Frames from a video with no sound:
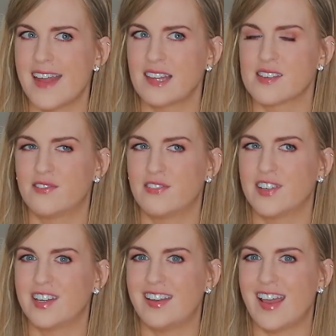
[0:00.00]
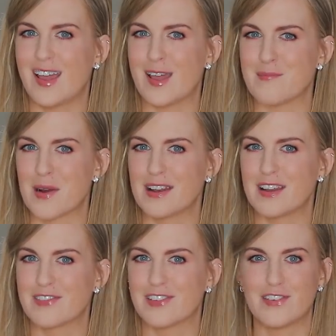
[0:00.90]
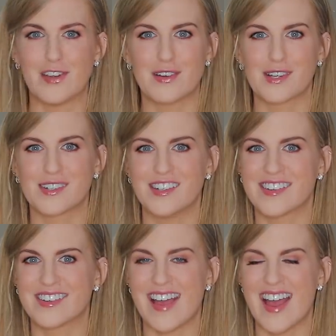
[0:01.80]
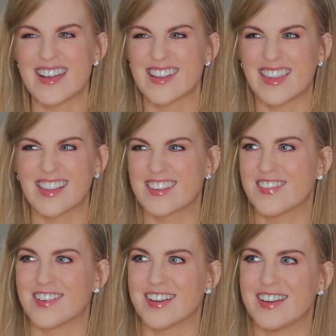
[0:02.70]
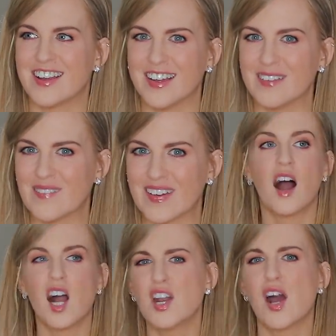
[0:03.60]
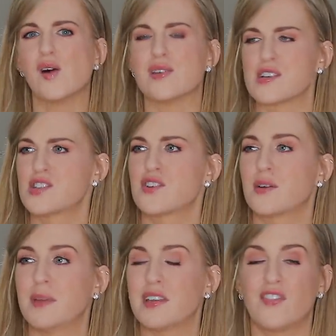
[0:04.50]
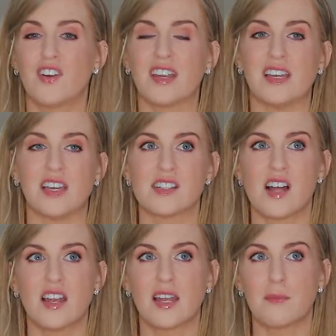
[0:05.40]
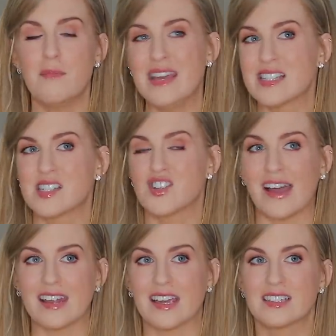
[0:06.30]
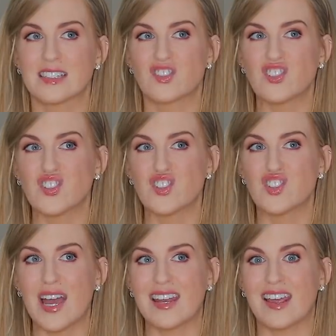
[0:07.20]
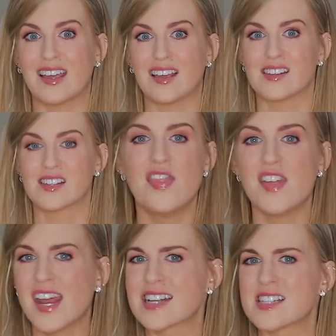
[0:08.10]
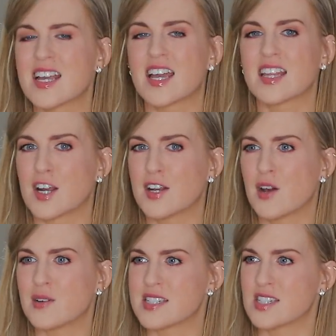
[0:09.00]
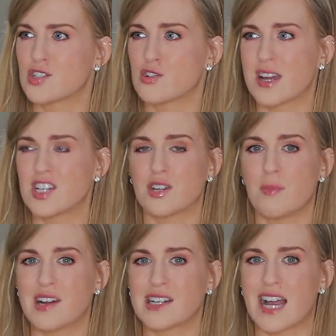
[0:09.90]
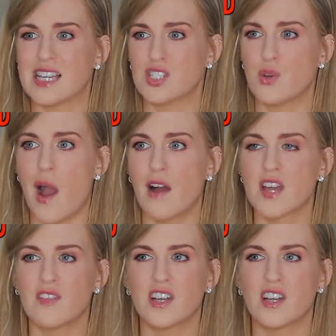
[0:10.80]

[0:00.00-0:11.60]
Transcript: Ned's a funny name. Are any of the viewers called Ned? That's a funny name. I don't know, it just struck me as funny. It's not like Miss Jennings, it's just Jennings. The next thing that I noticed is strange in America is you have to have